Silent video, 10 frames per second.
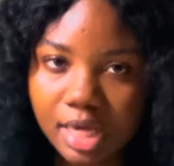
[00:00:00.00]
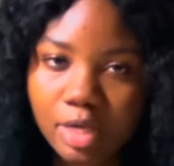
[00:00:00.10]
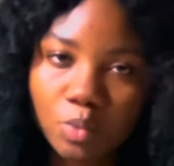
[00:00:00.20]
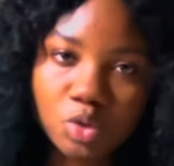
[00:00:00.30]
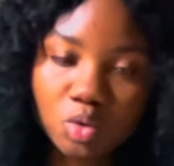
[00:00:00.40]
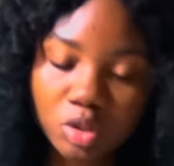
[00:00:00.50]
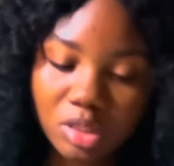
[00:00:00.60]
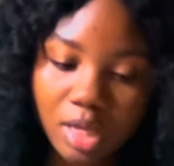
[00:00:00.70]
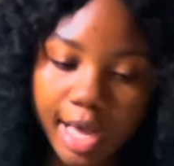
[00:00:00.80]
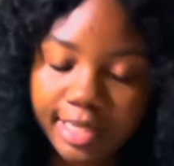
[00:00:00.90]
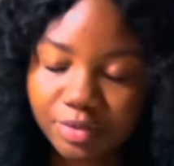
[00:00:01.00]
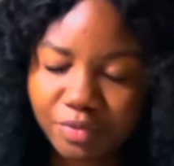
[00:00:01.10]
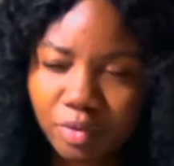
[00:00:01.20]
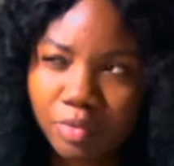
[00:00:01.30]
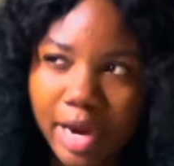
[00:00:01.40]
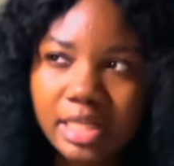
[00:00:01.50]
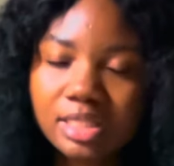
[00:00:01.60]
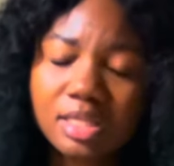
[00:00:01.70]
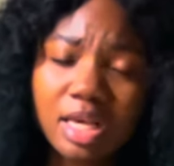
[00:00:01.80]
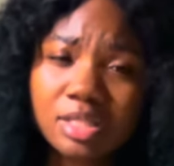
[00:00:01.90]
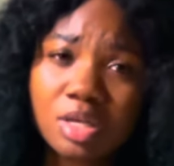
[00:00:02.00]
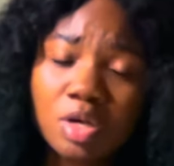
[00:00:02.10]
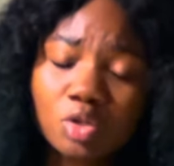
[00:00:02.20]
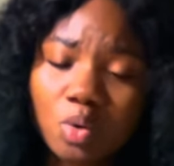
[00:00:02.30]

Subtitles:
And he was looking at the floor, right? Yes.